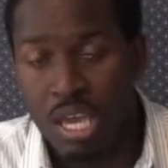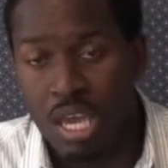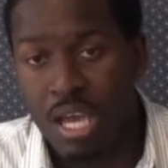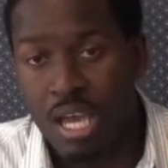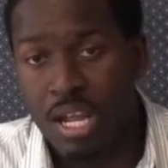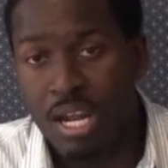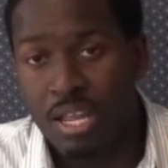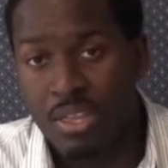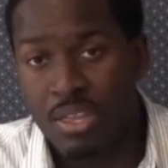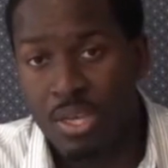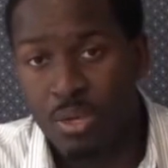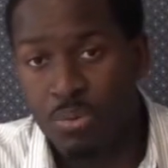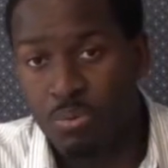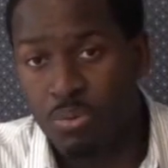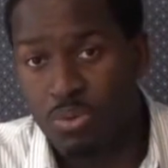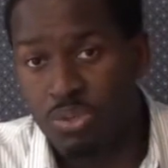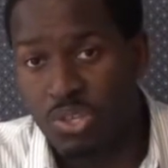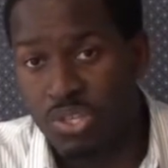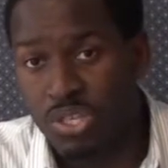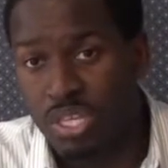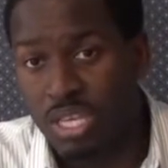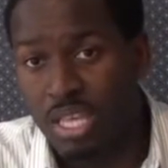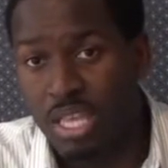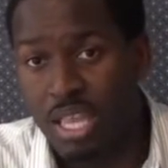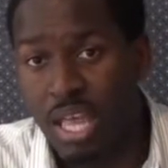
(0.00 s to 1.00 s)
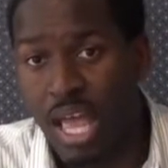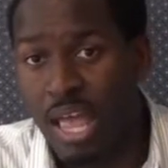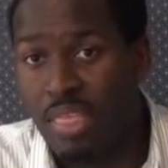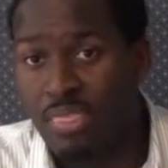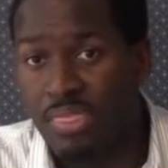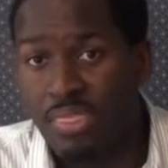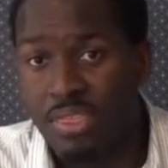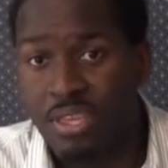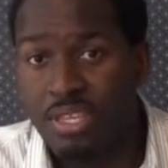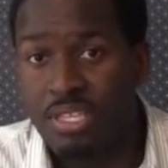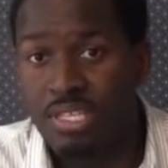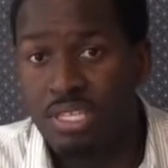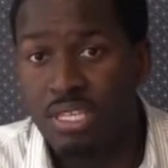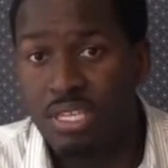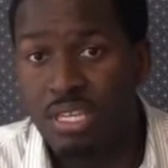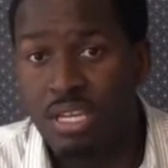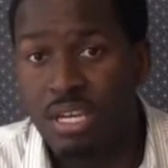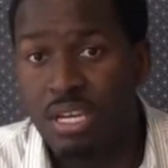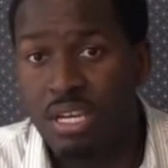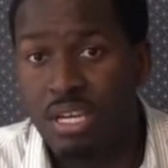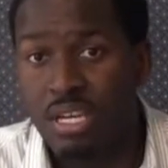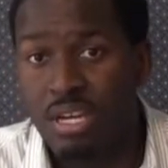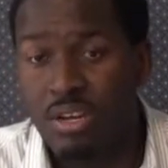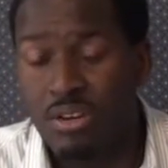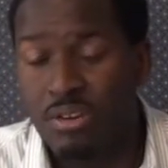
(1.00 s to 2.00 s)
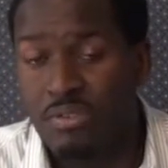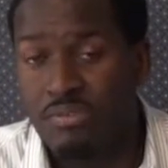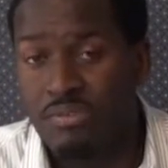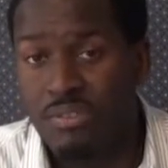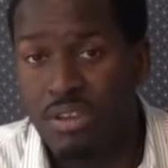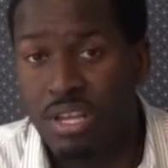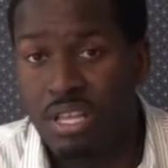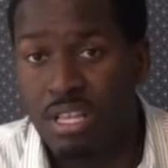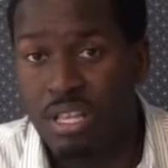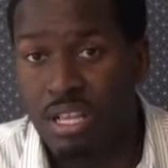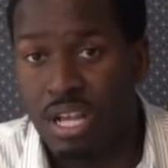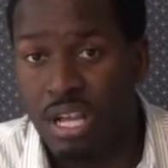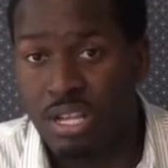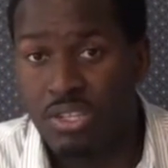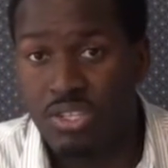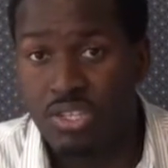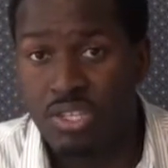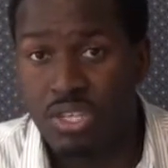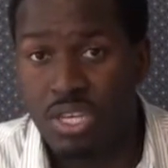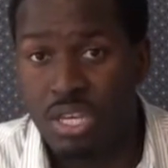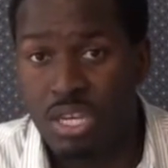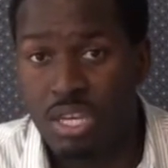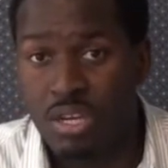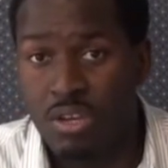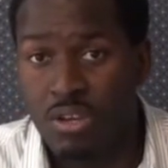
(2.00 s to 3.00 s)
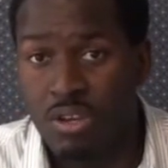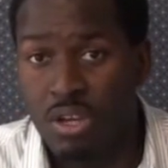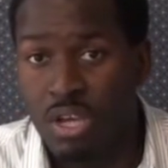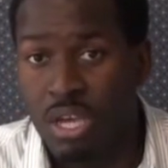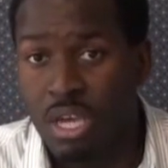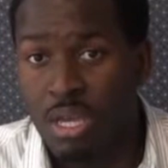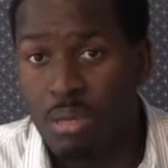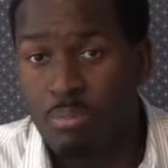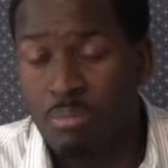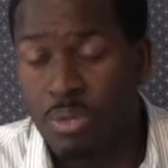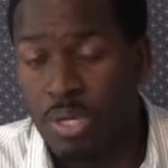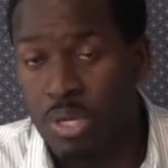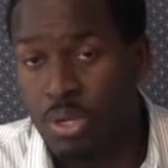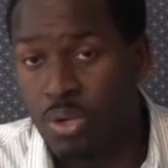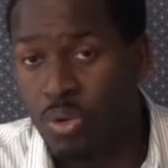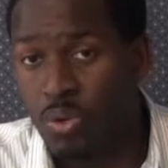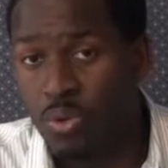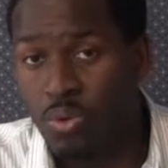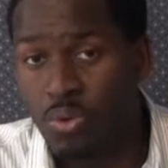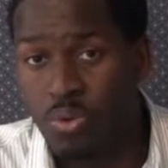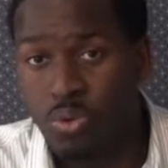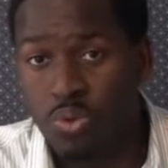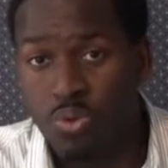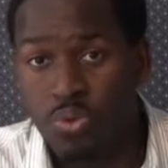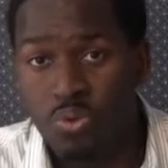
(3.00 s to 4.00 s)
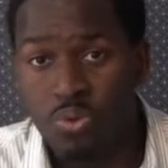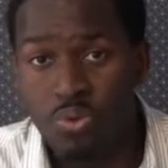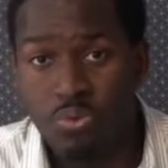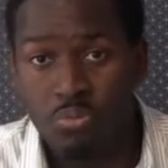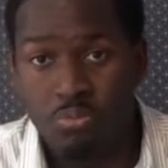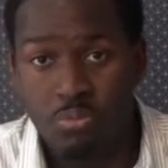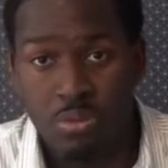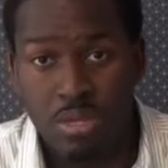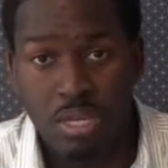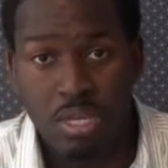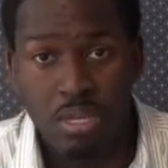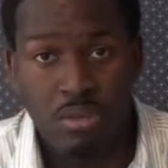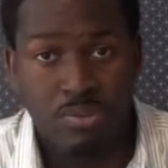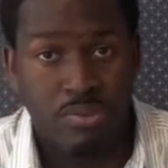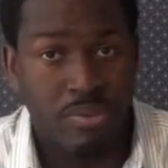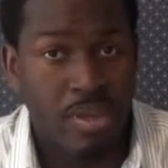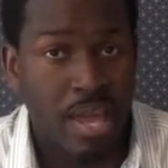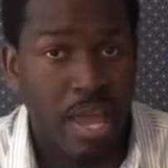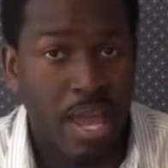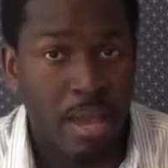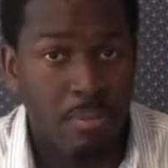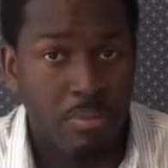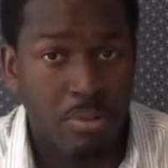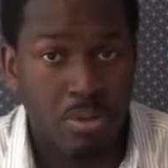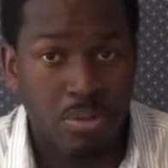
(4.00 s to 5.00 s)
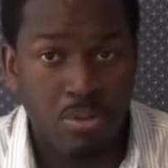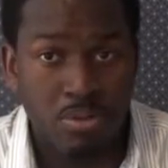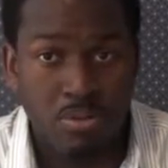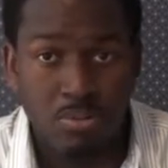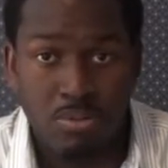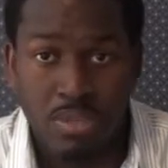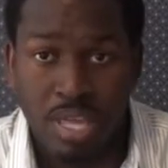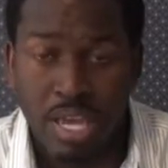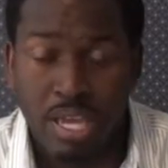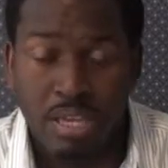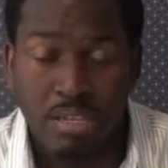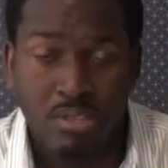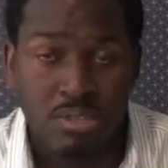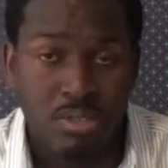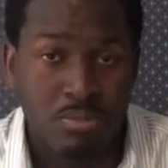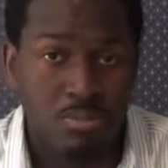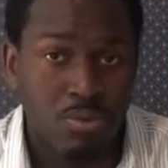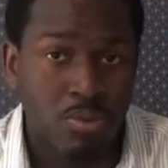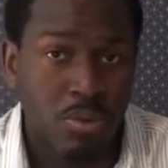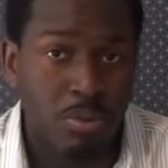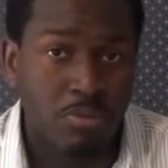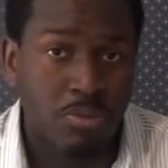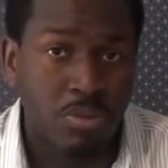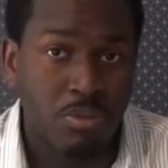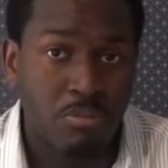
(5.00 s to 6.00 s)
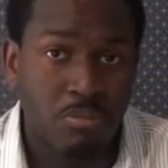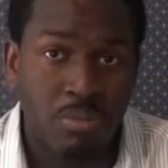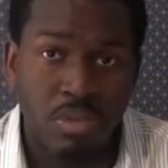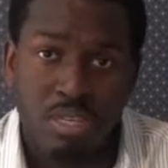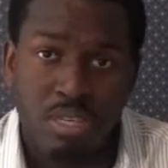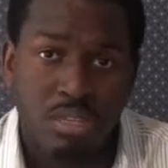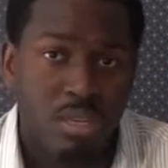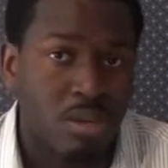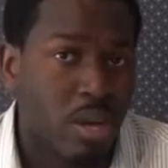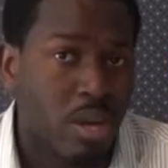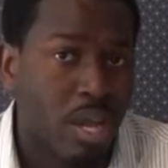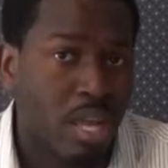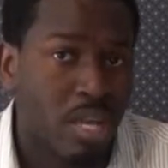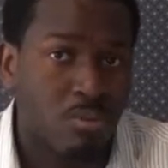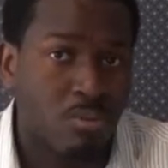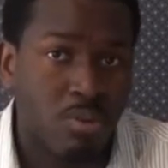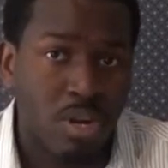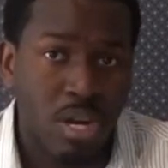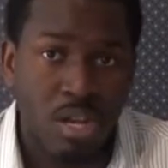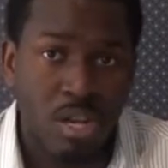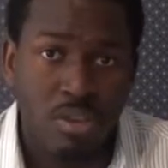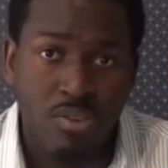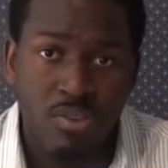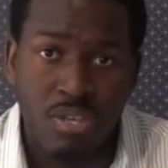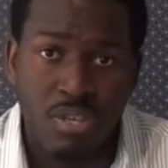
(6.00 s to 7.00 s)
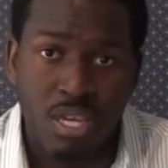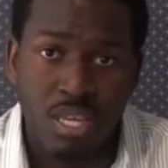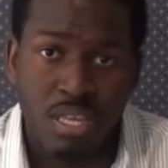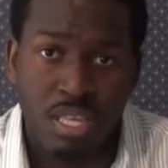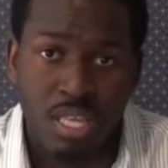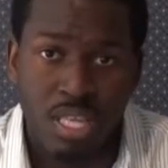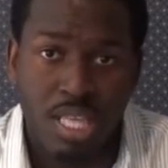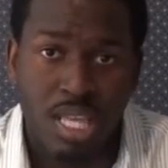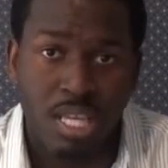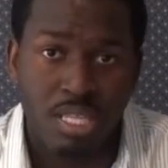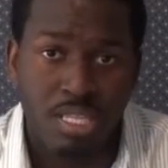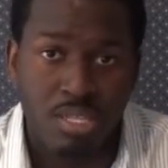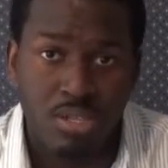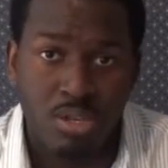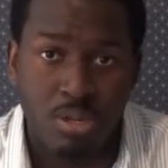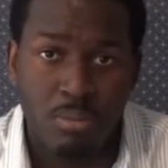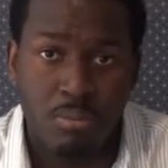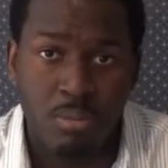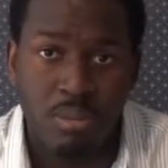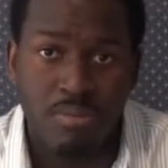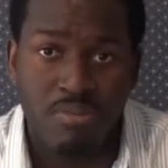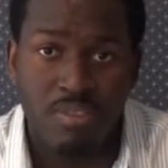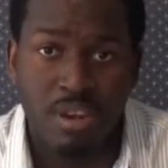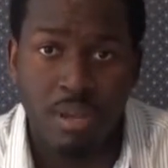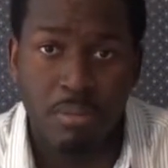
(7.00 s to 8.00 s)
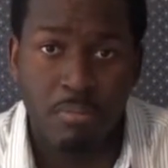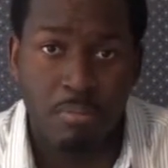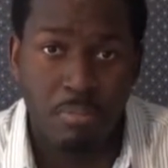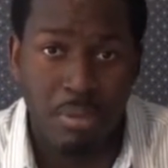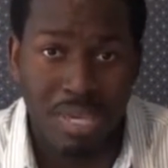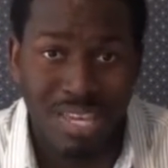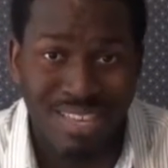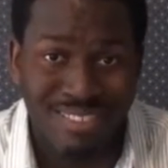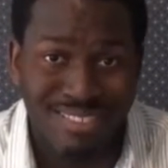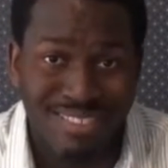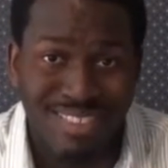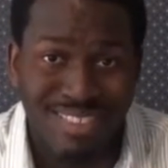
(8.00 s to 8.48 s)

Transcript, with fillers: And I think we'll see that this year on a very large scale, be it Hulu, be it Apple, that subscription, be anyone else. I think that's going to be very big